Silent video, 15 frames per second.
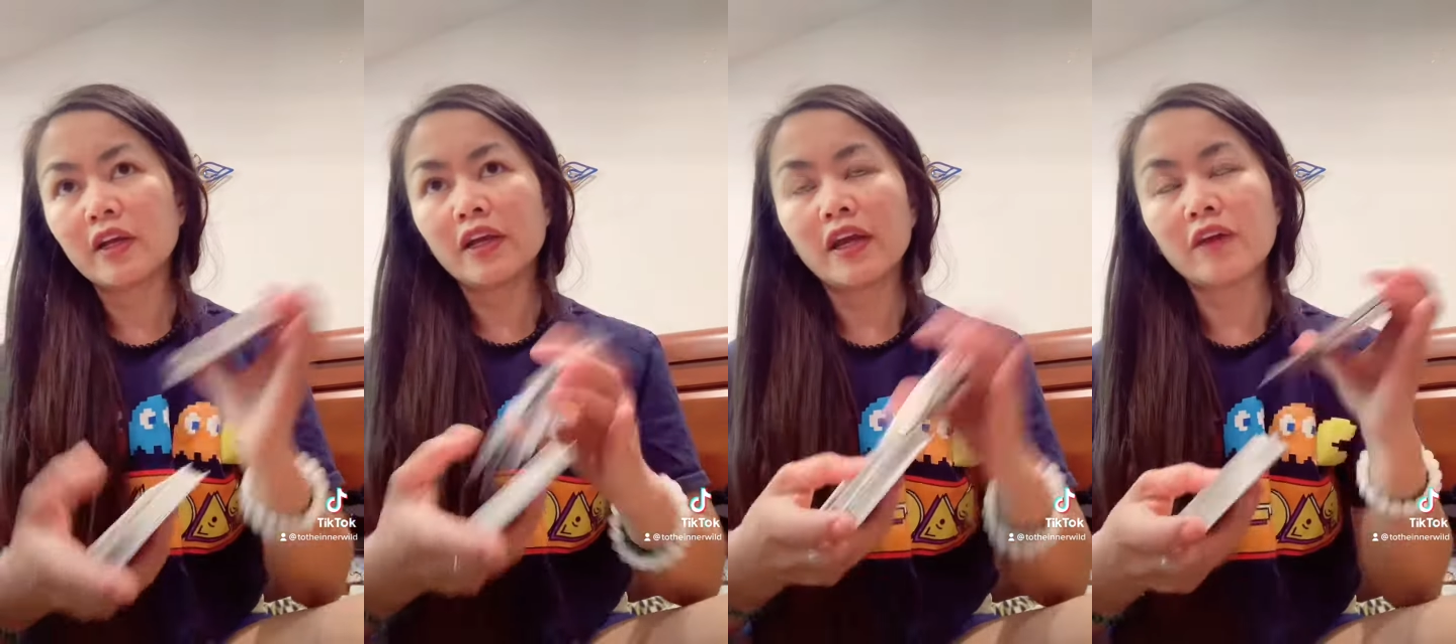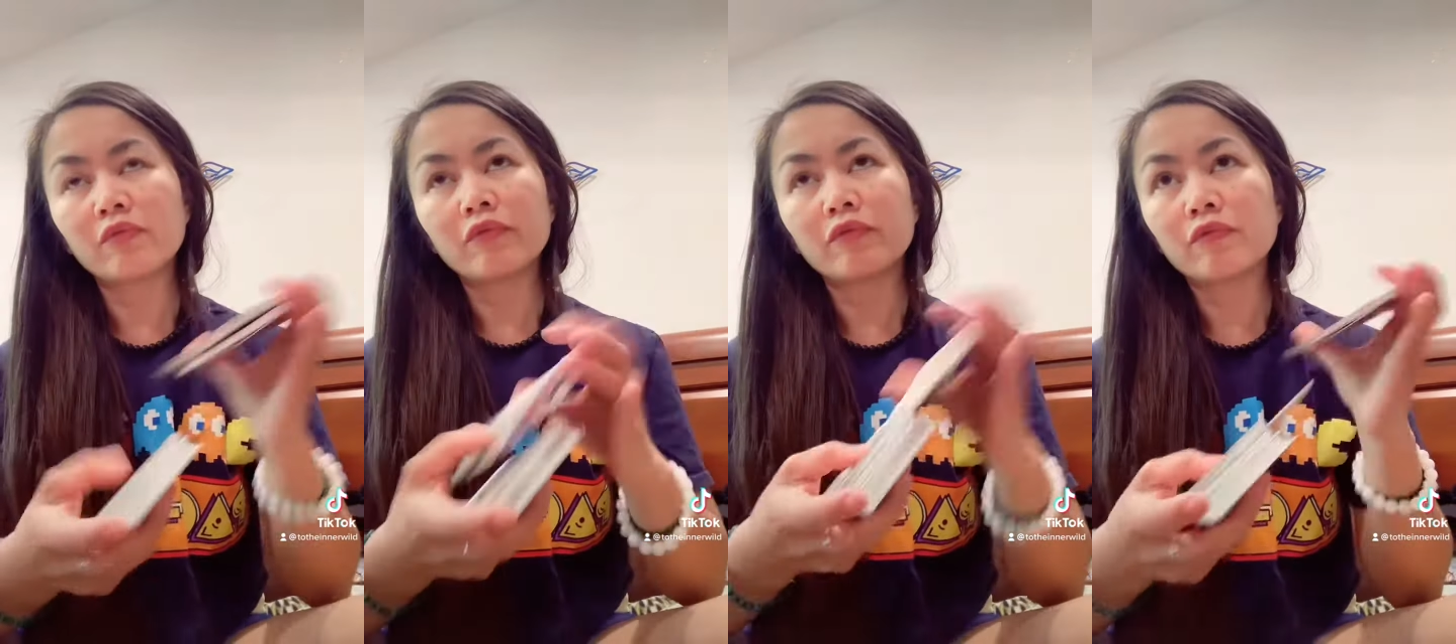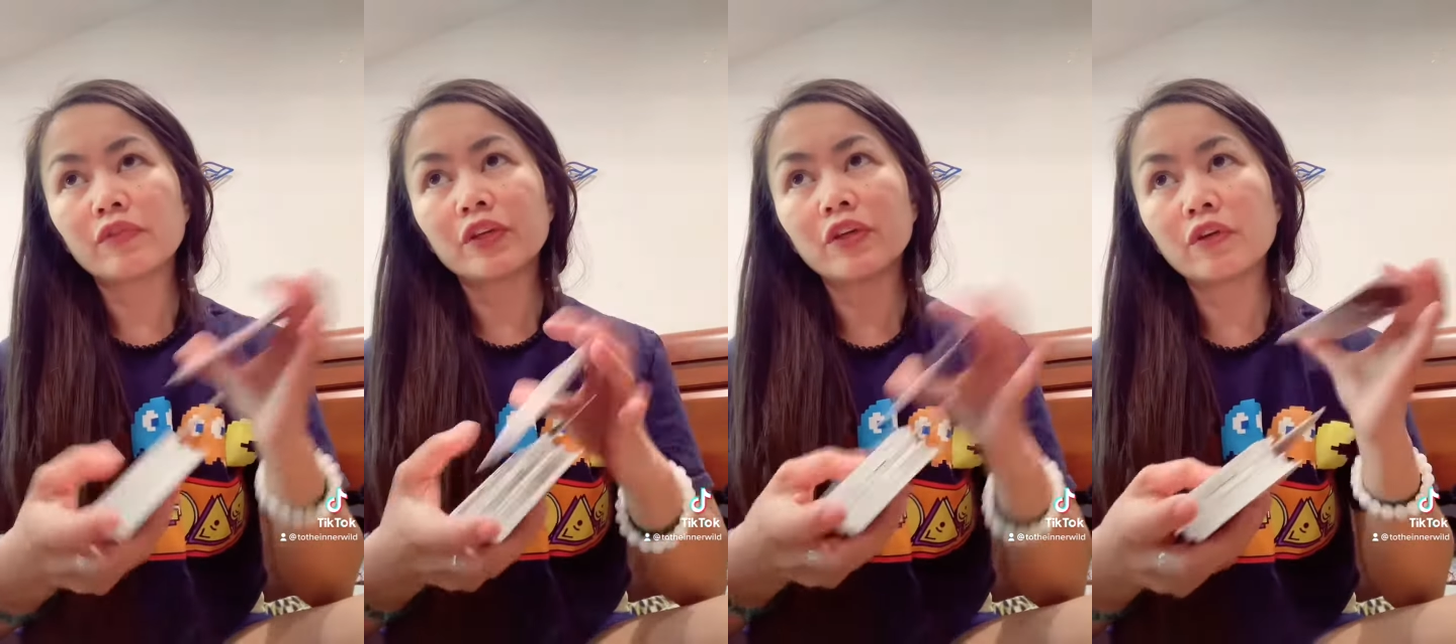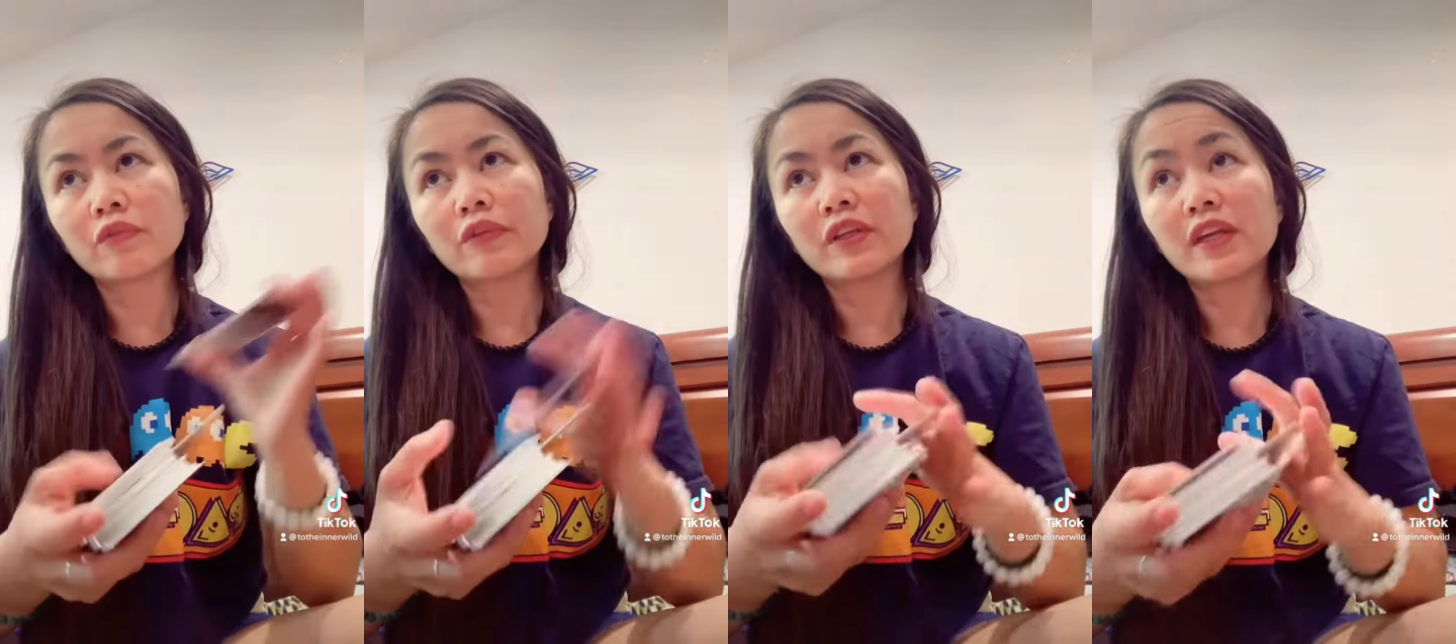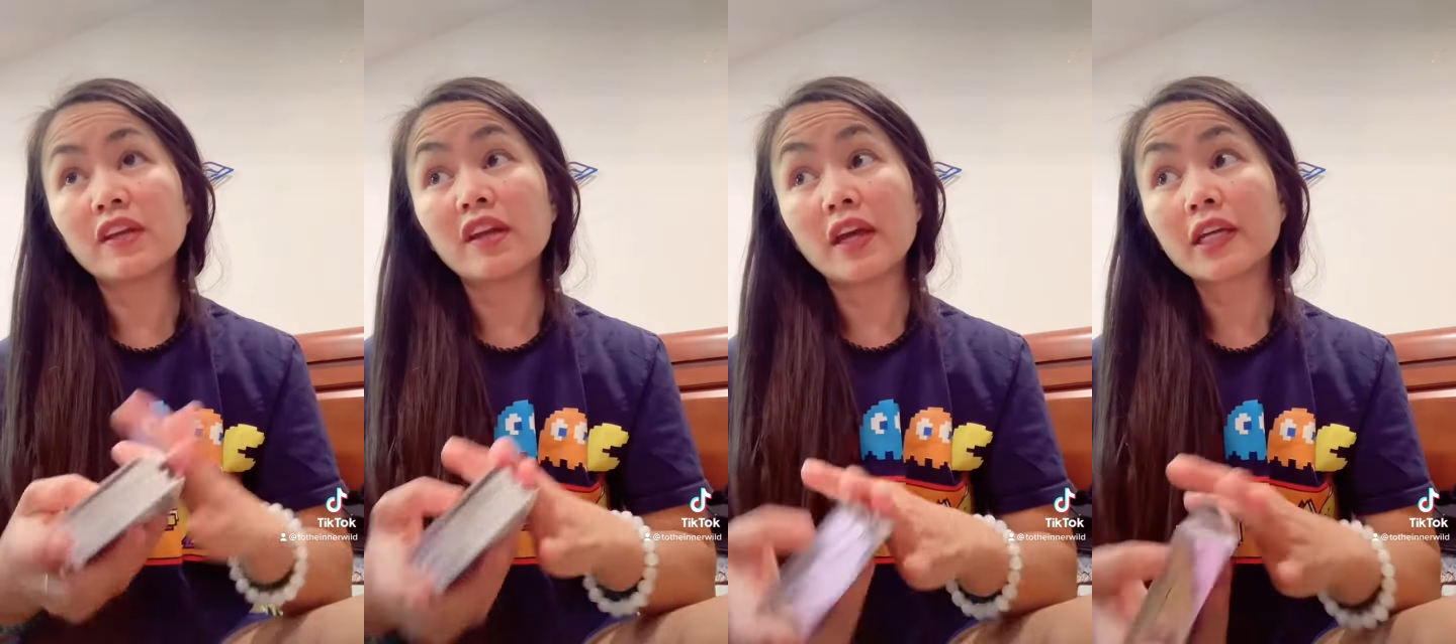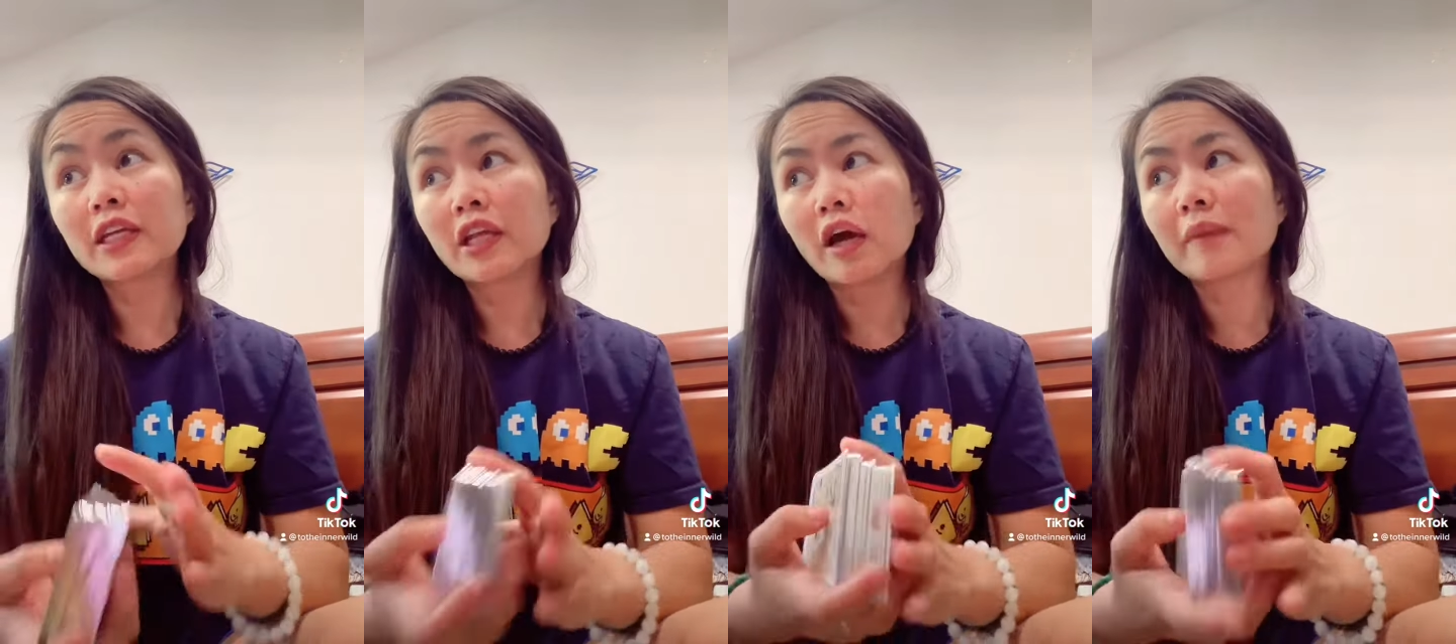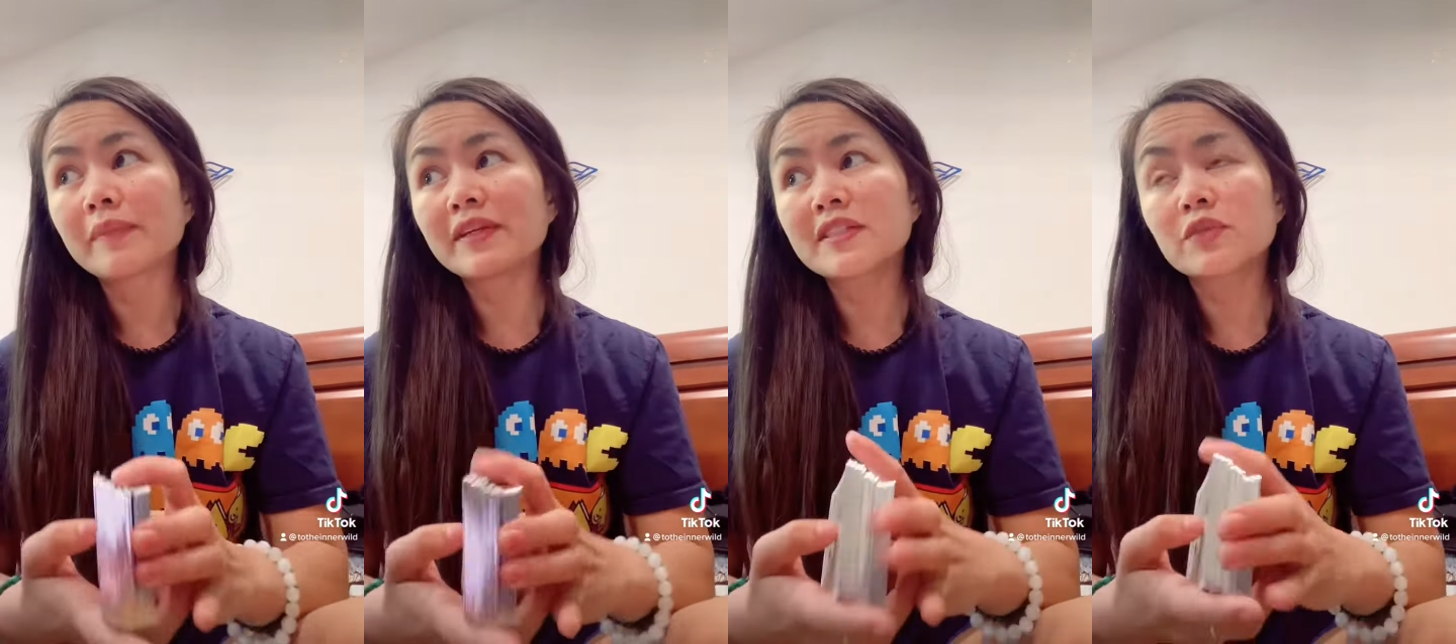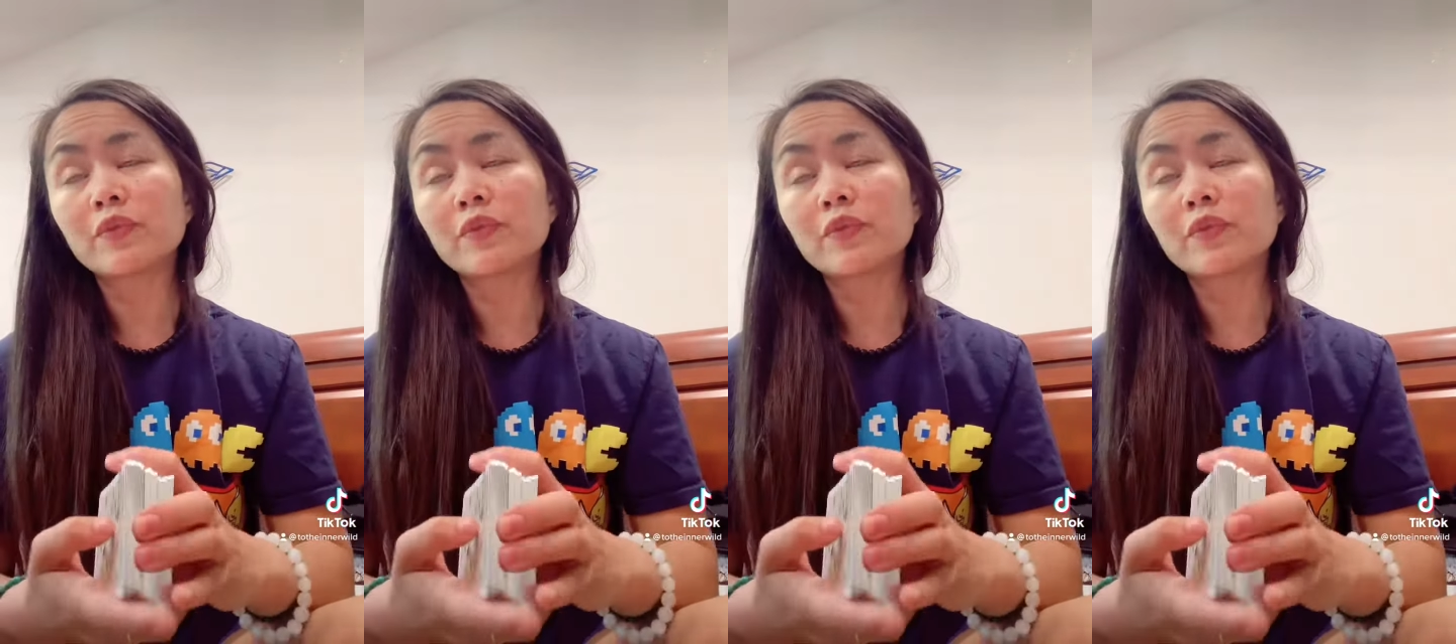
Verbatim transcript: And, you know, when, in economics,